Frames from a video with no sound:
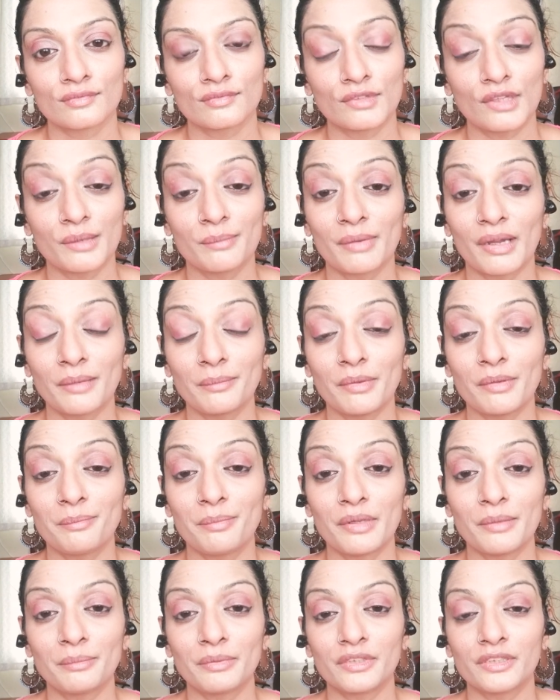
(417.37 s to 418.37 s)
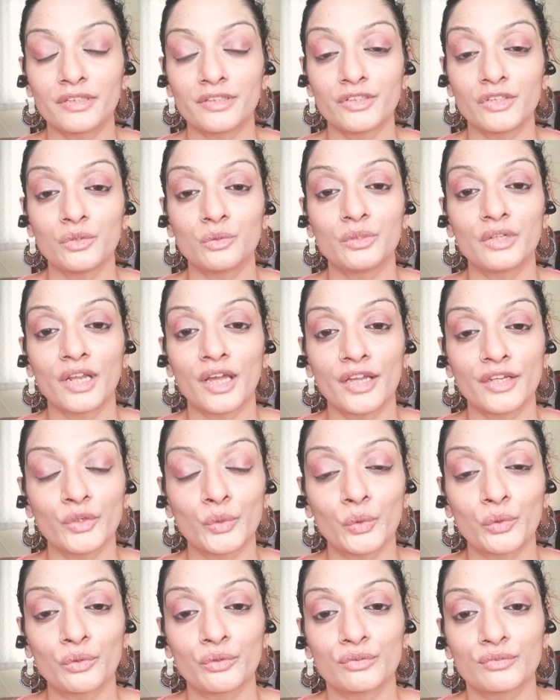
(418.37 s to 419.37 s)
They might be people that you and I
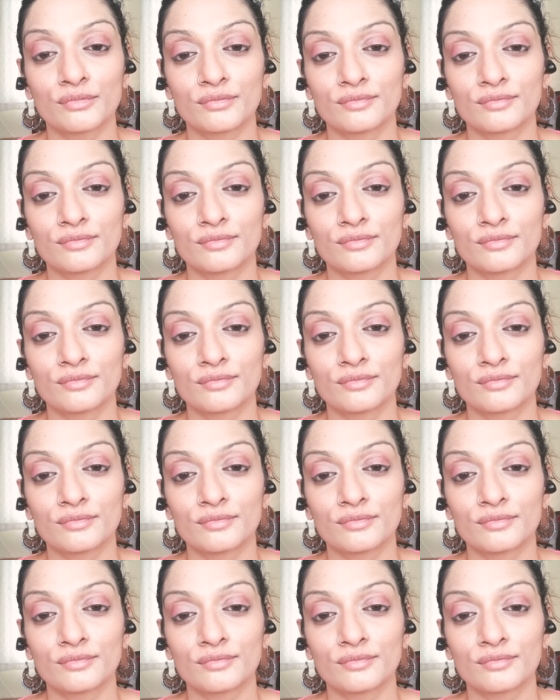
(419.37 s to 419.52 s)
know.